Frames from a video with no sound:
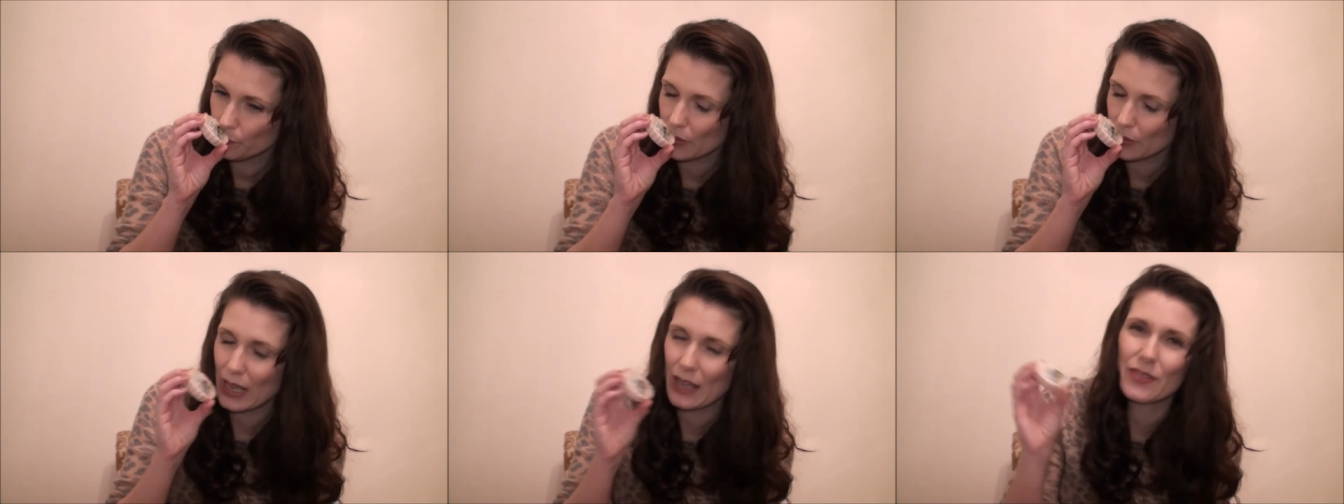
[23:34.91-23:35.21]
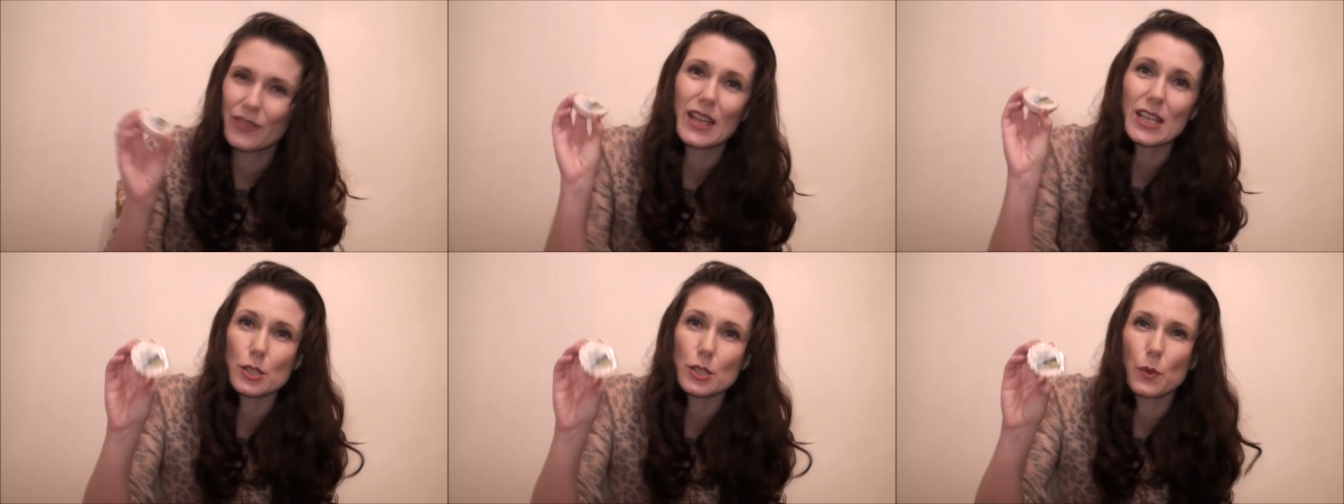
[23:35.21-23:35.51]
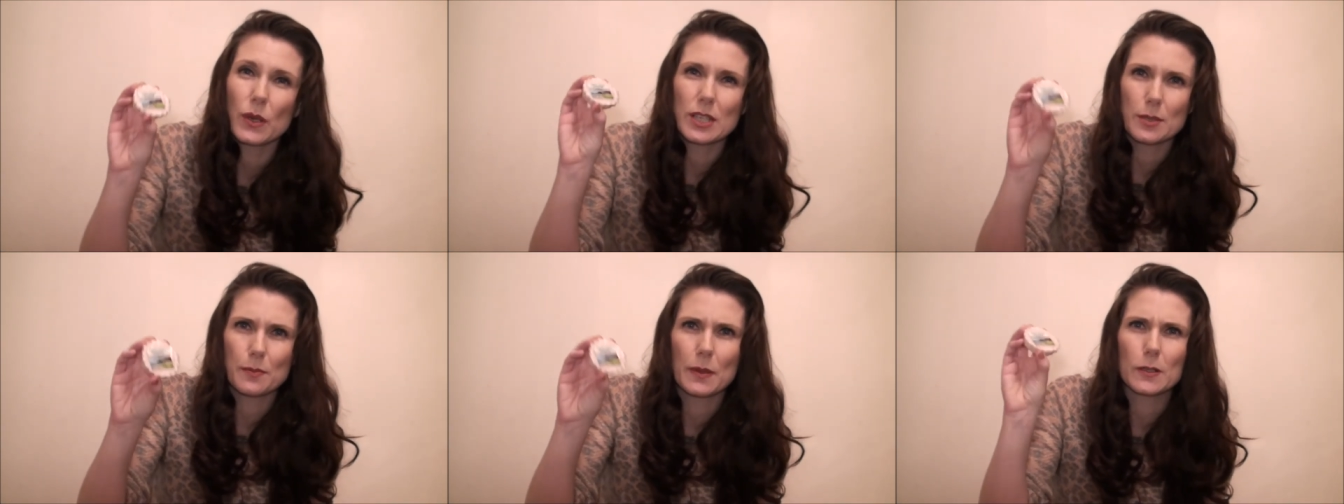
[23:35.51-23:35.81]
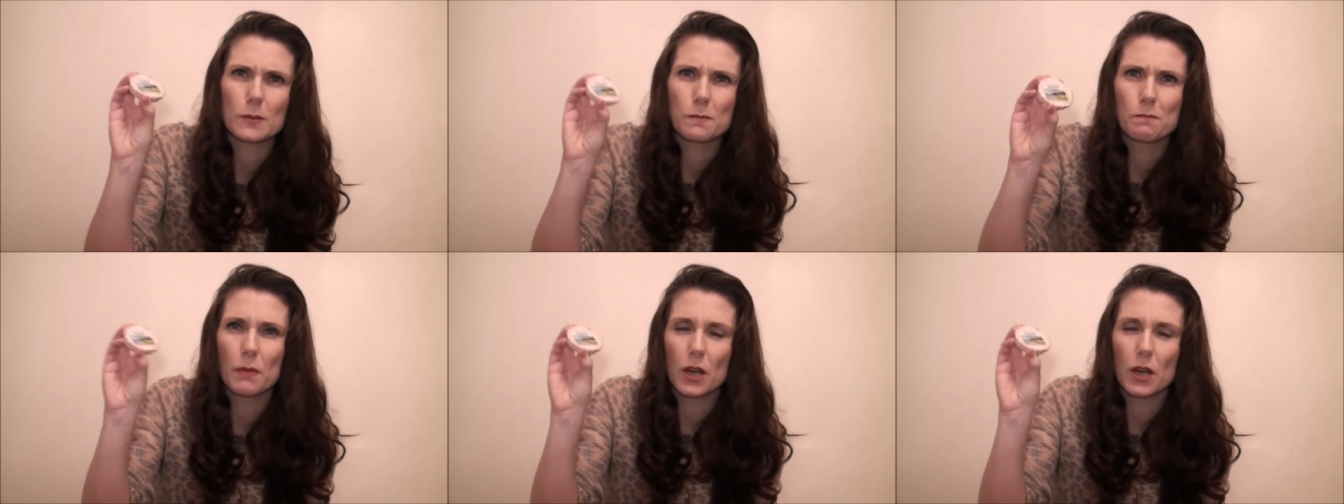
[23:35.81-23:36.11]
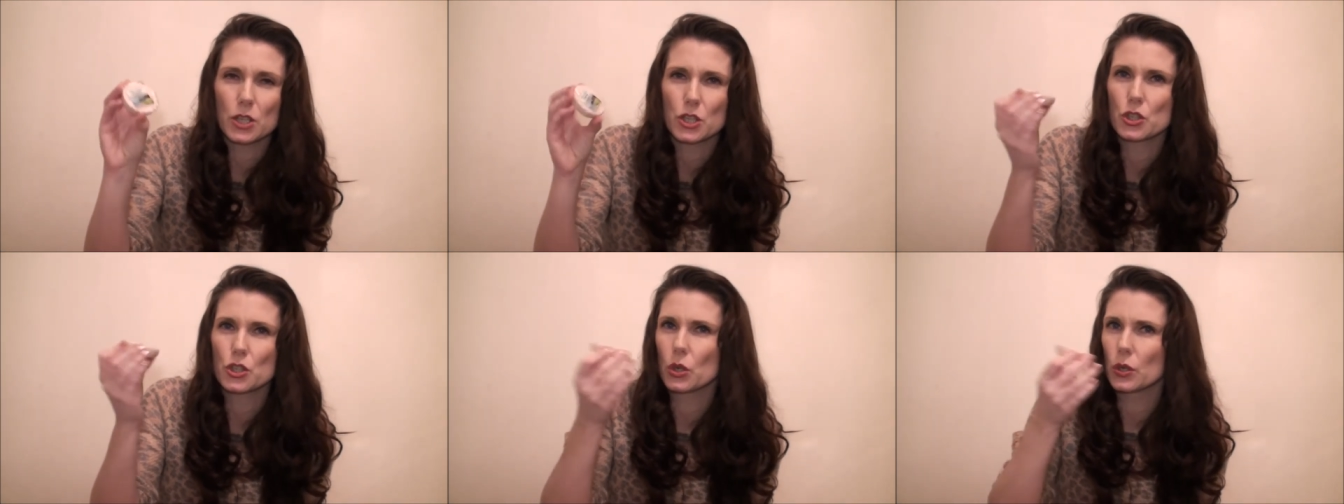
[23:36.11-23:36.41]
and this one smells
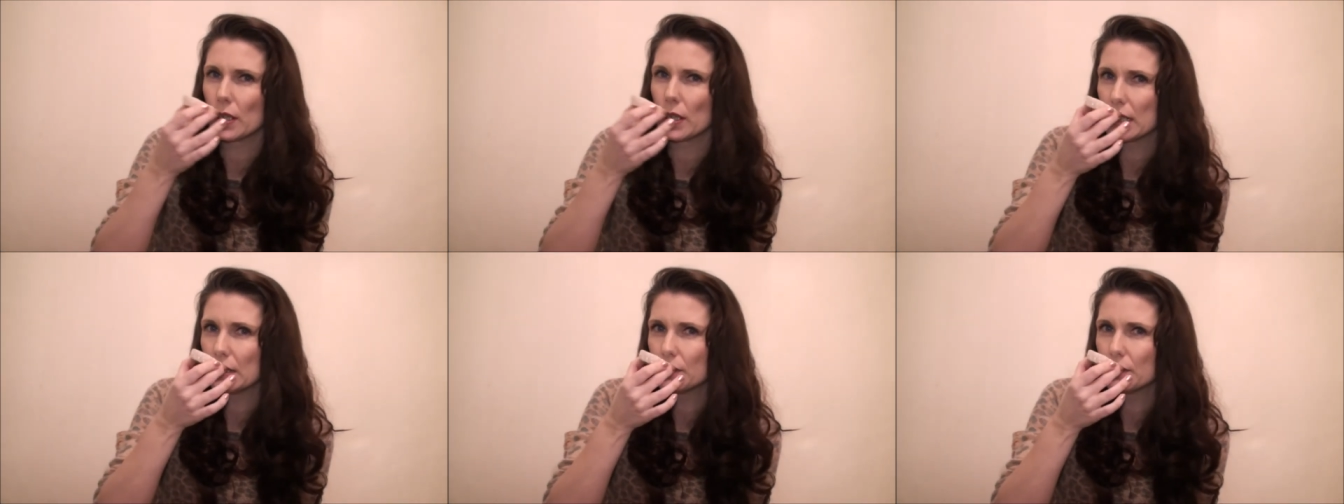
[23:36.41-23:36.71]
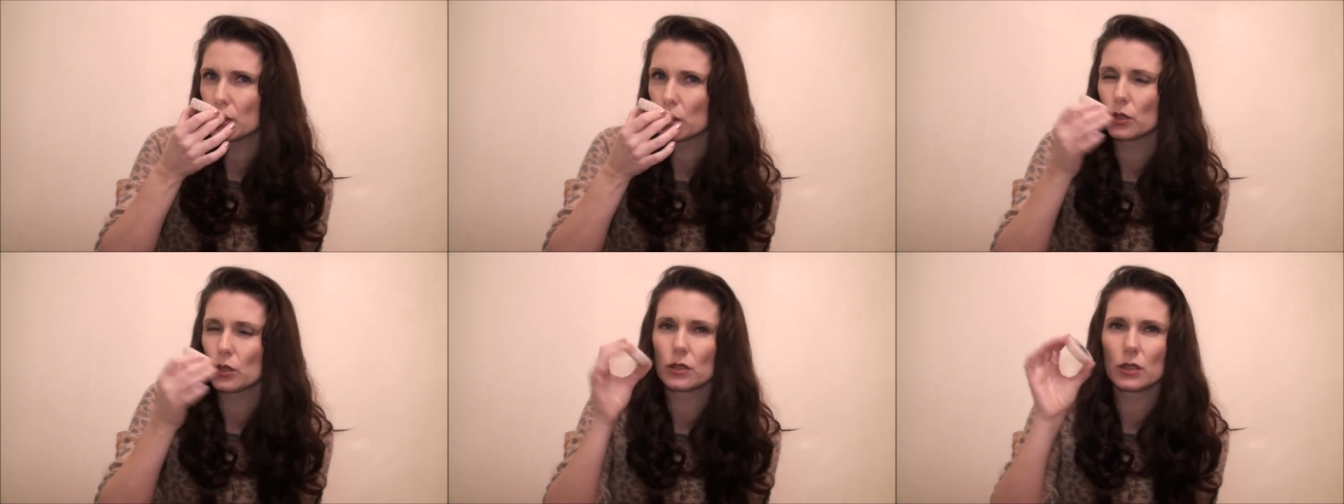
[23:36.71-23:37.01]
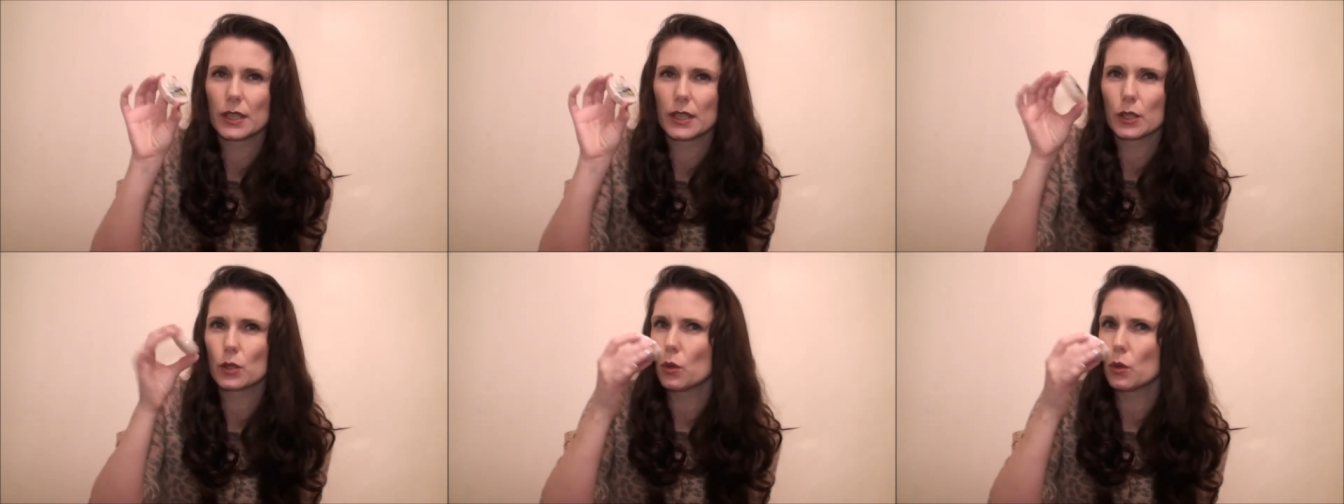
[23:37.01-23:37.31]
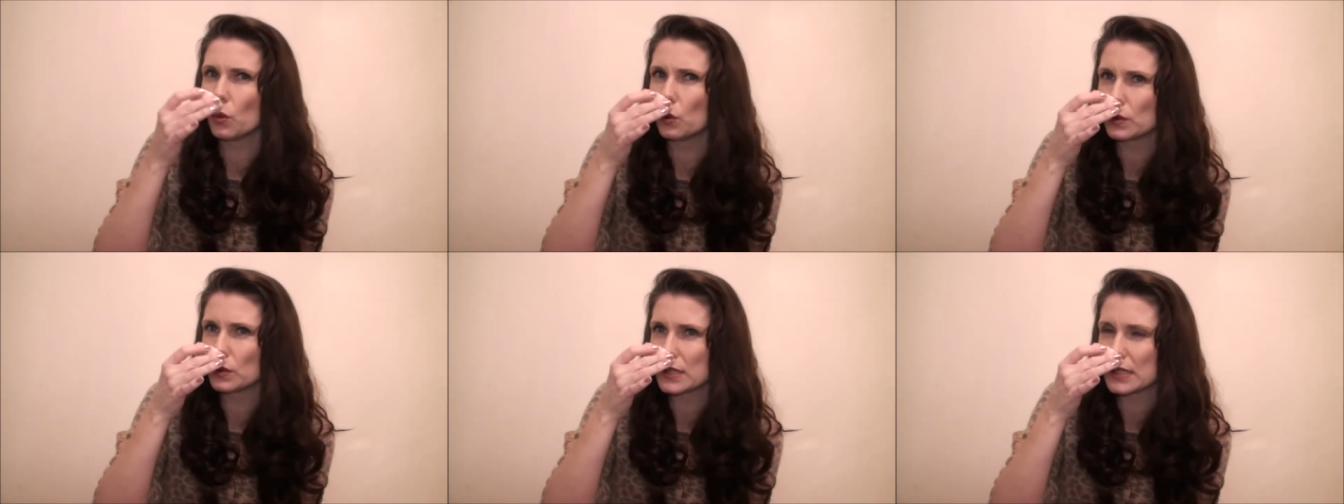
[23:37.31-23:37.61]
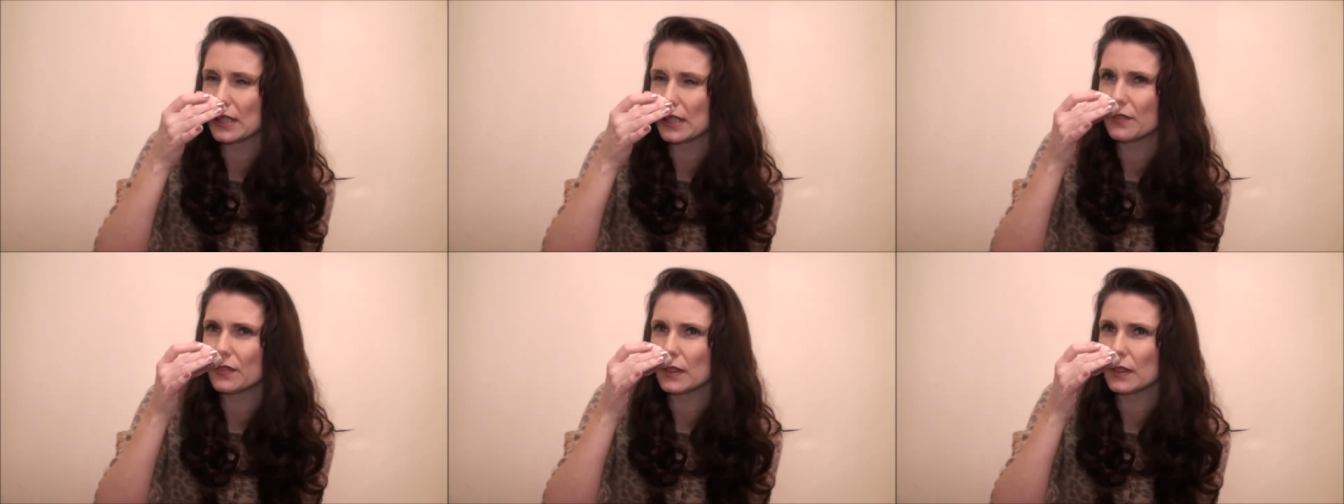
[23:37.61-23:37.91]
much stronger even on like cold
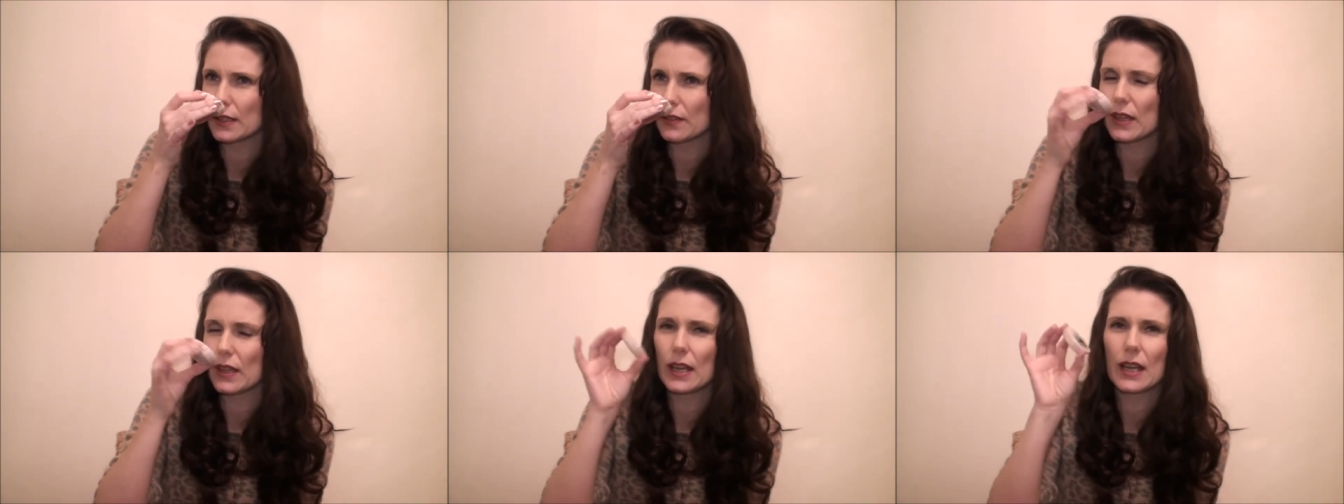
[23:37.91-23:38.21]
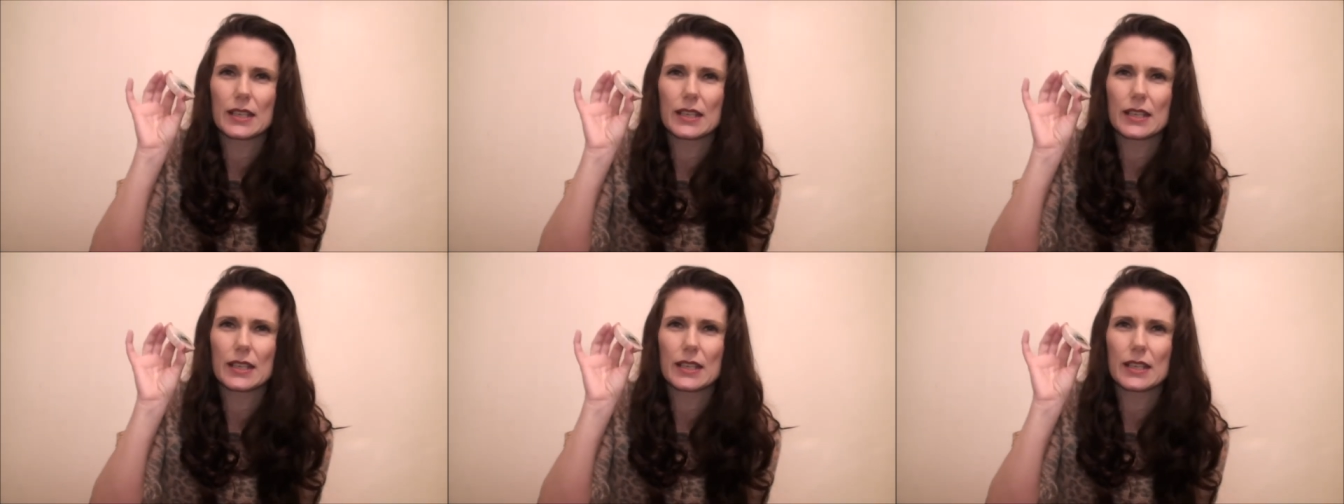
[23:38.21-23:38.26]
sniff like that